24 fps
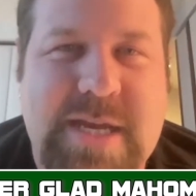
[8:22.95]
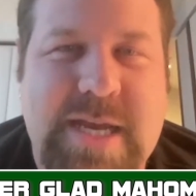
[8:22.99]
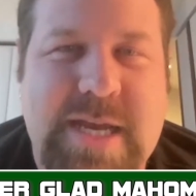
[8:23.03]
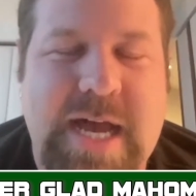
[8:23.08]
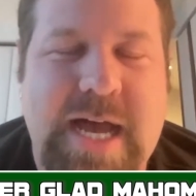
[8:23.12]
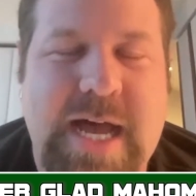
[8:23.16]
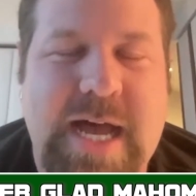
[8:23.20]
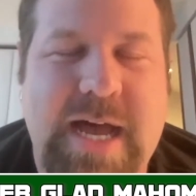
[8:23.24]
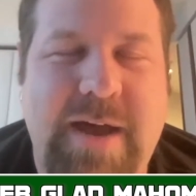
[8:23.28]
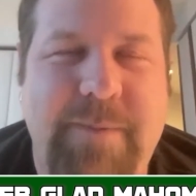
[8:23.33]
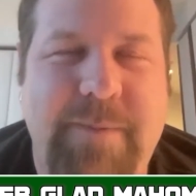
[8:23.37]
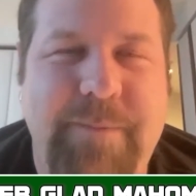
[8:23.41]

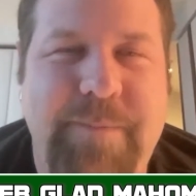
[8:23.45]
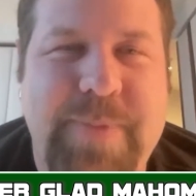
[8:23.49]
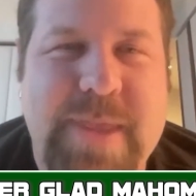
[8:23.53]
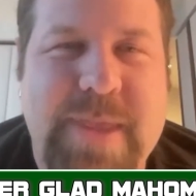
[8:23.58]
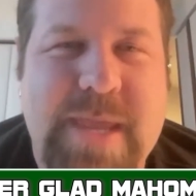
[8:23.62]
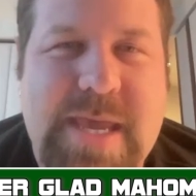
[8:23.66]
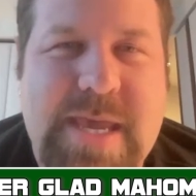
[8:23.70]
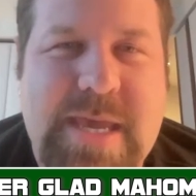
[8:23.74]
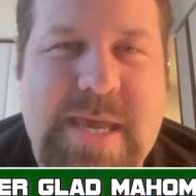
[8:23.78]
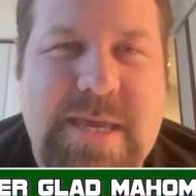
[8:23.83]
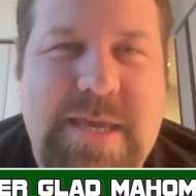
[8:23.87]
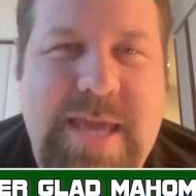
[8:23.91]
Thank
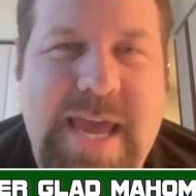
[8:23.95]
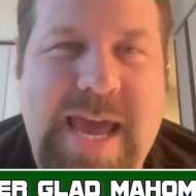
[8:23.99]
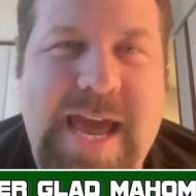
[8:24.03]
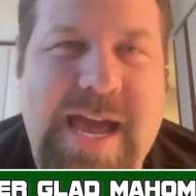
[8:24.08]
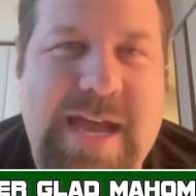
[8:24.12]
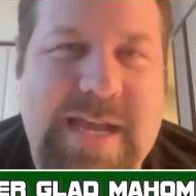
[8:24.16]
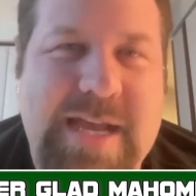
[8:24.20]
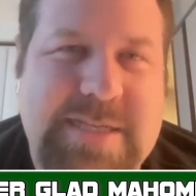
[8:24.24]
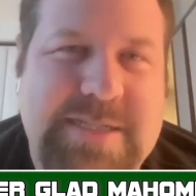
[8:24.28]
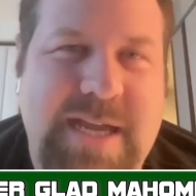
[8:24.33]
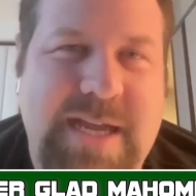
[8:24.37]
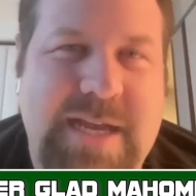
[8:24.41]

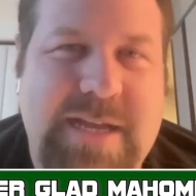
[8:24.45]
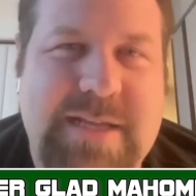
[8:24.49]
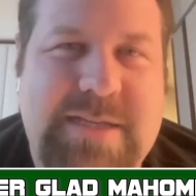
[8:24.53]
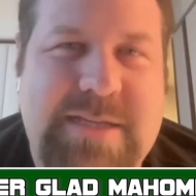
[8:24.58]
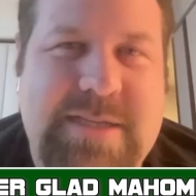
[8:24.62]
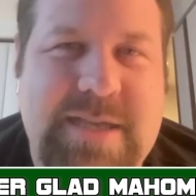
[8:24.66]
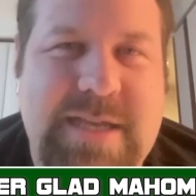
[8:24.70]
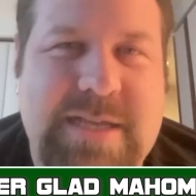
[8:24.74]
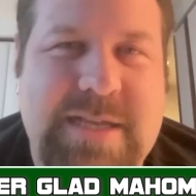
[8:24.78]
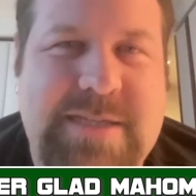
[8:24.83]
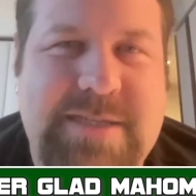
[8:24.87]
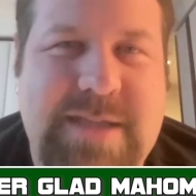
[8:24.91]
you.
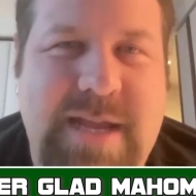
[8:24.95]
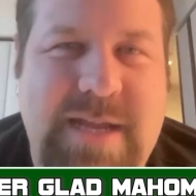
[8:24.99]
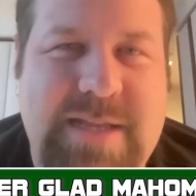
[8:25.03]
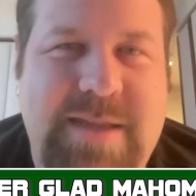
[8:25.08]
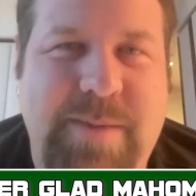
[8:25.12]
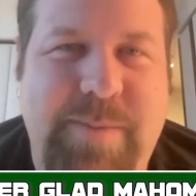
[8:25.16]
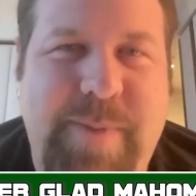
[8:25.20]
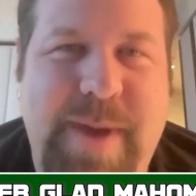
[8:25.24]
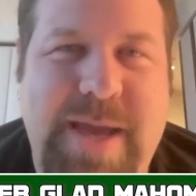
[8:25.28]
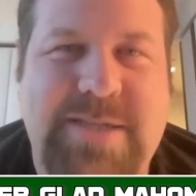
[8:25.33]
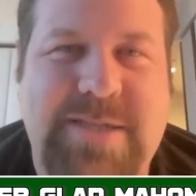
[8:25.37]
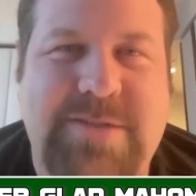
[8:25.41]
It's not the
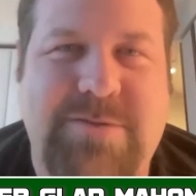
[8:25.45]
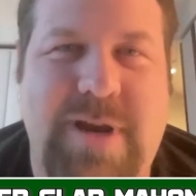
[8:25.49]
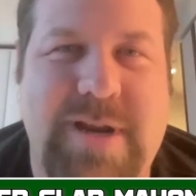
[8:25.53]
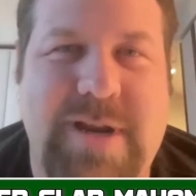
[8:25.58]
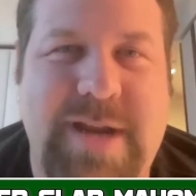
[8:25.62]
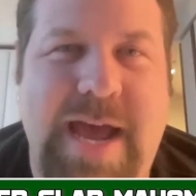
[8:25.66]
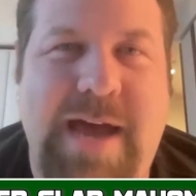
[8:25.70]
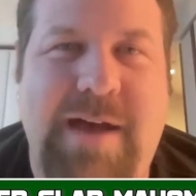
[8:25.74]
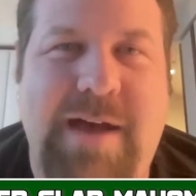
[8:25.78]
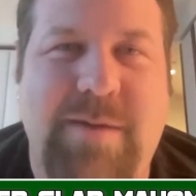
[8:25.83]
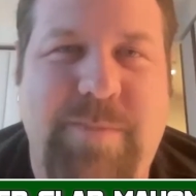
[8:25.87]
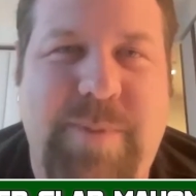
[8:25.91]
best right
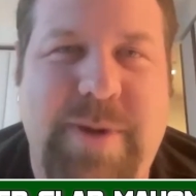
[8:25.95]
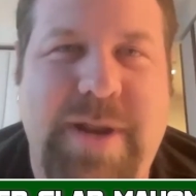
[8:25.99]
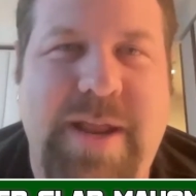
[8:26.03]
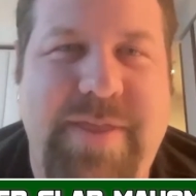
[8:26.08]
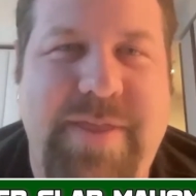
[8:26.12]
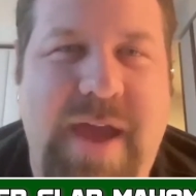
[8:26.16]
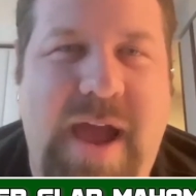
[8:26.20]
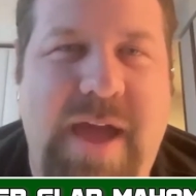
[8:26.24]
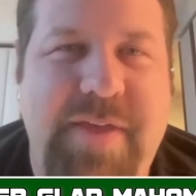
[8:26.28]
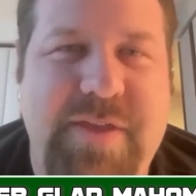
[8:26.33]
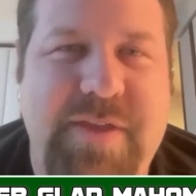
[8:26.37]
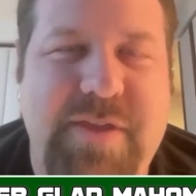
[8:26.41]
now,
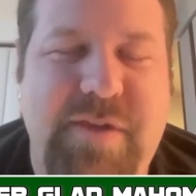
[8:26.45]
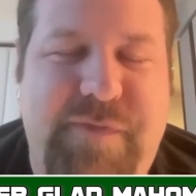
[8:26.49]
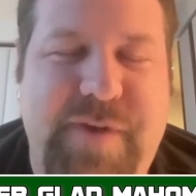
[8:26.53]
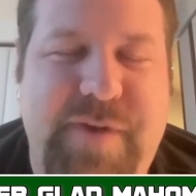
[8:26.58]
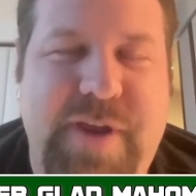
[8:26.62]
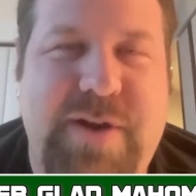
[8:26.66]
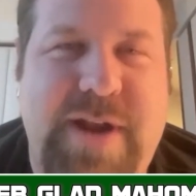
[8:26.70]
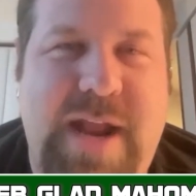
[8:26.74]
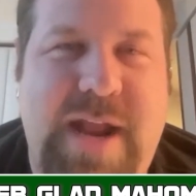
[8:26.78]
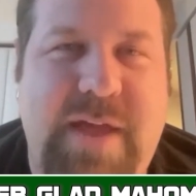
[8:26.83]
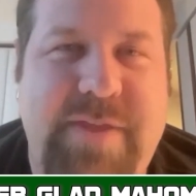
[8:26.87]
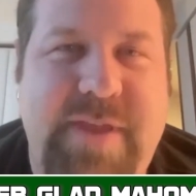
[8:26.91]
but I think they'll figure
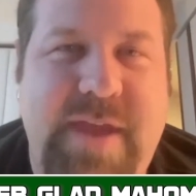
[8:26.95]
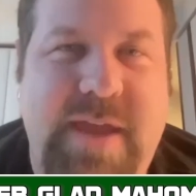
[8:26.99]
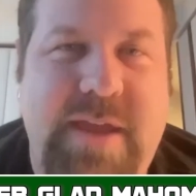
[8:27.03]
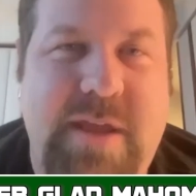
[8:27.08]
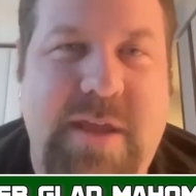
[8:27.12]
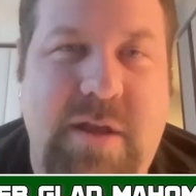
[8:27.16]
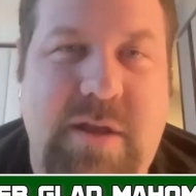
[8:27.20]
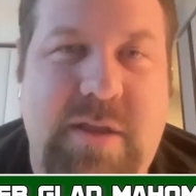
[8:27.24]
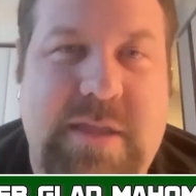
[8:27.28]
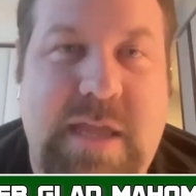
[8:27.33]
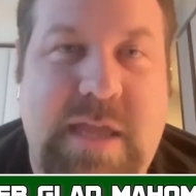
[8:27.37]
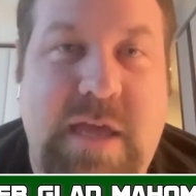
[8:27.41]
it out.
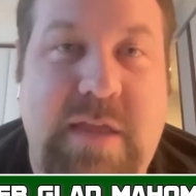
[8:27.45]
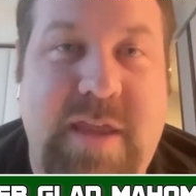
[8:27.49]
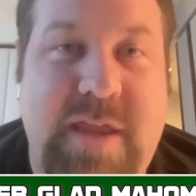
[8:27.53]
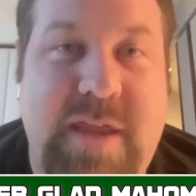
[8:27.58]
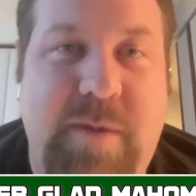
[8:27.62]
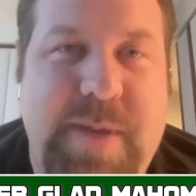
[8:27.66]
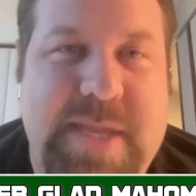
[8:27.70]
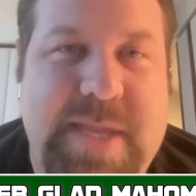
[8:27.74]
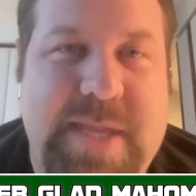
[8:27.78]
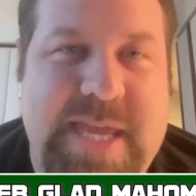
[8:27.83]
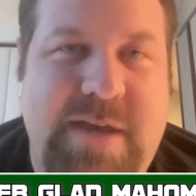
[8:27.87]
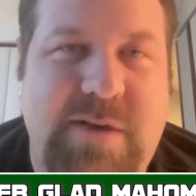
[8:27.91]
They'll
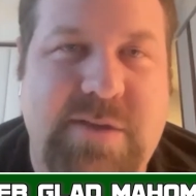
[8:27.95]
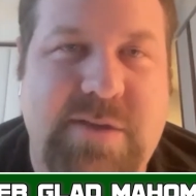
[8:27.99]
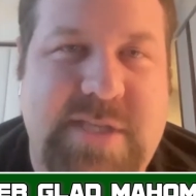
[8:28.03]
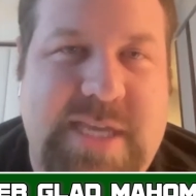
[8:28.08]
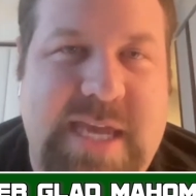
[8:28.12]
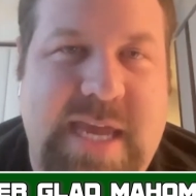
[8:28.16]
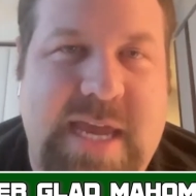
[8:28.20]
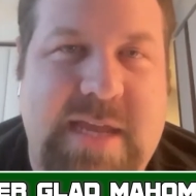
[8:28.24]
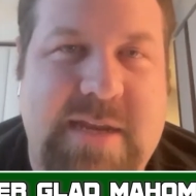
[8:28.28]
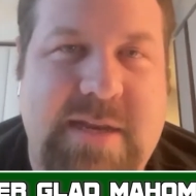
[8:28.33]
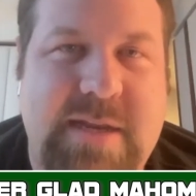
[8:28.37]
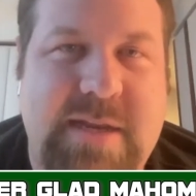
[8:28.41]
beat the Eagles
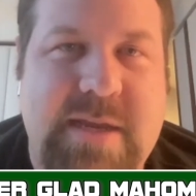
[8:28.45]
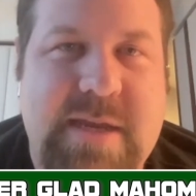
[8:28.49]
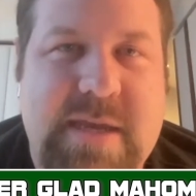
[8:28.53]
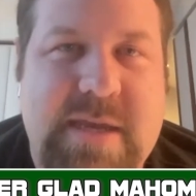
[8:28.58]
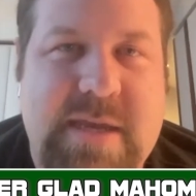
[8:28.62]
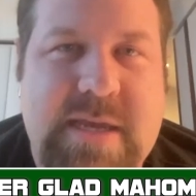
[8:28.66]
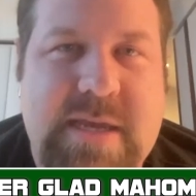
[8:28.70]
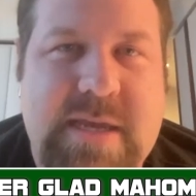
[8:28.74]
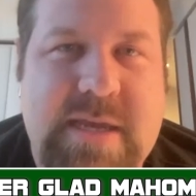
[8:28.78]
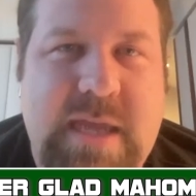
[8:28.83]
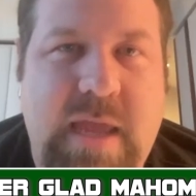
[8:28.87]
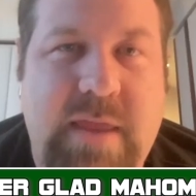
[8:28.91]
again
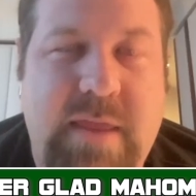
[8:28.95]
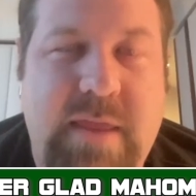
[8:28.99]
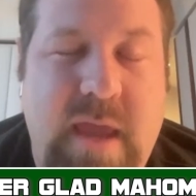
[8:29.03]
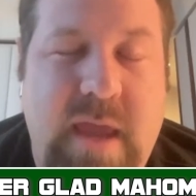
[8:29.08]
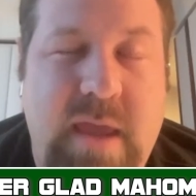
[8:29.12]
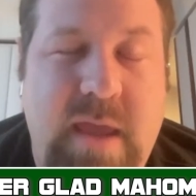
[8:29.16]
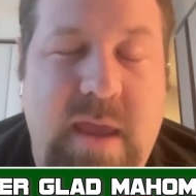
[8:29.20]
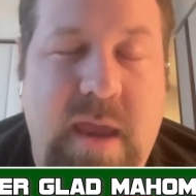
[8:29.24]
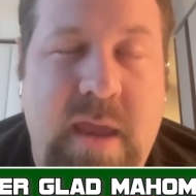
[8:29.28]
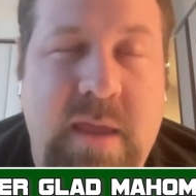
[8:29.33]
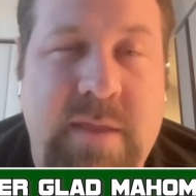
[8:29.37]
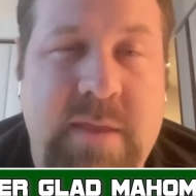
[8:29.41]

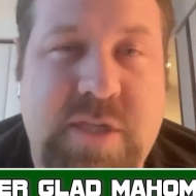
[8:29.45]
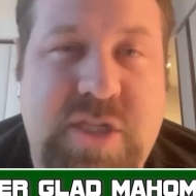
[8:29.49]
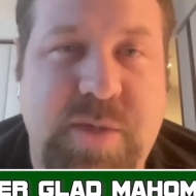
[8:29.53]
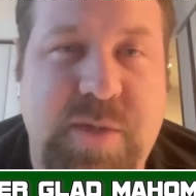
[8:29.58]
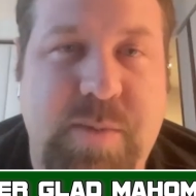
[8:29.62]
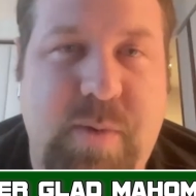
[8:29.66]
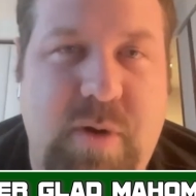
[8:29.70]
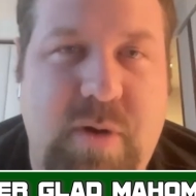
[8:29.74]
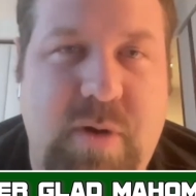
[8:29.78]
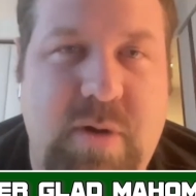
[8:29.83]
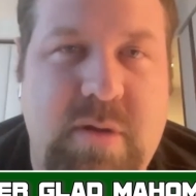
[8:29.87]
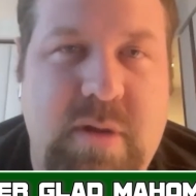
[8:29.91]
in the
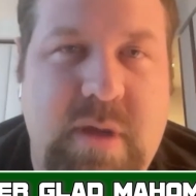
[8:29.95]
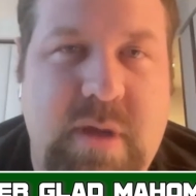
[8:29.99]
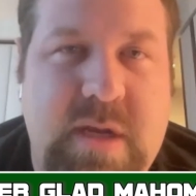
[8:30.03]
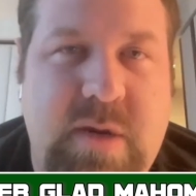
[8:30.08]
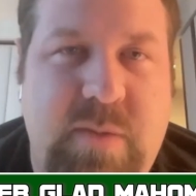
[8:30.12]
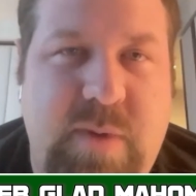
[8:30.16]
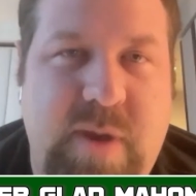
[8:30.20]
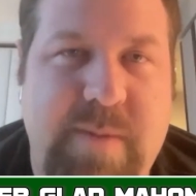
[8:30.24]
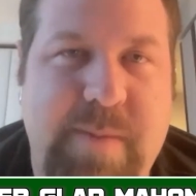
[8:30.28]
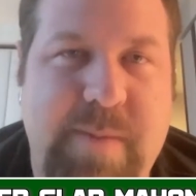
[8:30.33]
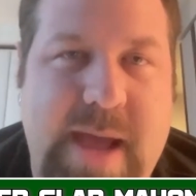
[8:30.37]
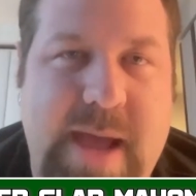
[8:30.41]
Super Bowl in a
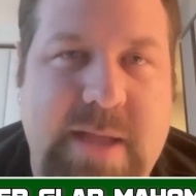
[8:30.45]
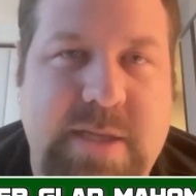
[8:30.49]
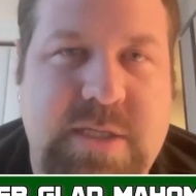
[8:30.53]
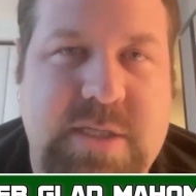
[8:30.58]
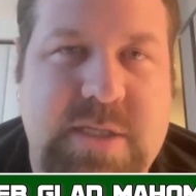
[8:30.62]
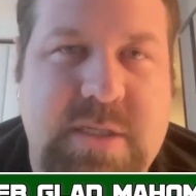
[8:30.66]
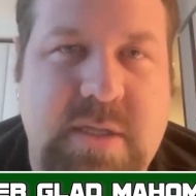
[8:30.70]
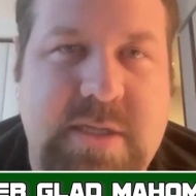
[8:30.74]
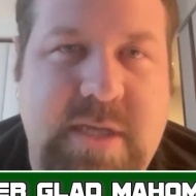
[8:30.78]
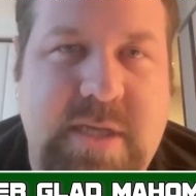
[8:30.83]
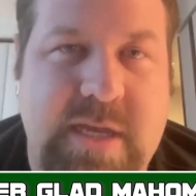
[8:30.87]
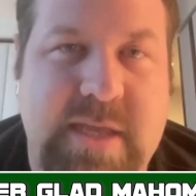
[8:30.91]
rematch.
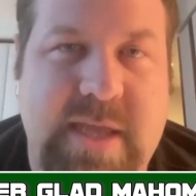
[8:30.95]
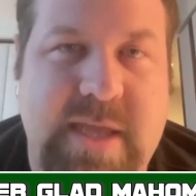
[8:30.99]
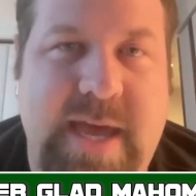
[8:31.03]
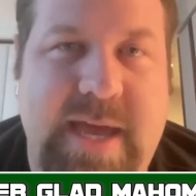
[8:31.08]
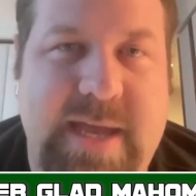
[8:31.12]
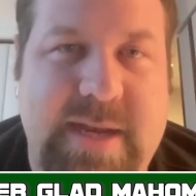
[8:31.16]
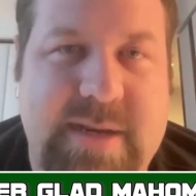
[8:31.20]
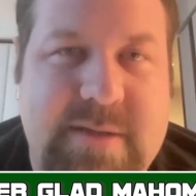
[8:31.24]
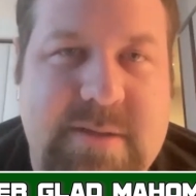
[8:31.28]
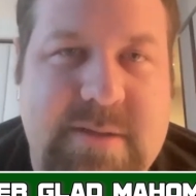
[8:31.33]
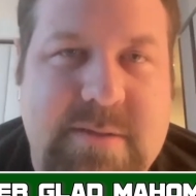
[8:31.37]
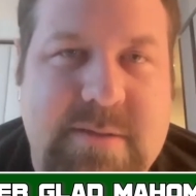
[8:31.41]
I'll tell you
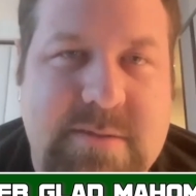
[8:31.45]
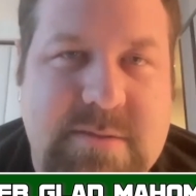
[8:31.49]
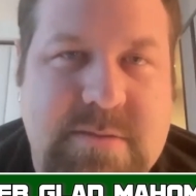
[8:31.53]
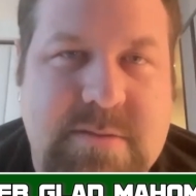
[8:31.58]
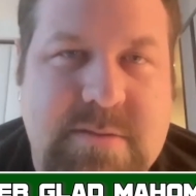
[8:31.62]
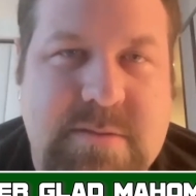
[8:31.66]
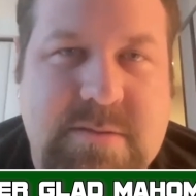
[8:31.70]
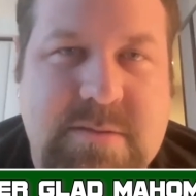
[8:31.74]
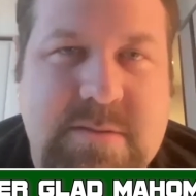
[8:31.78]
that. What?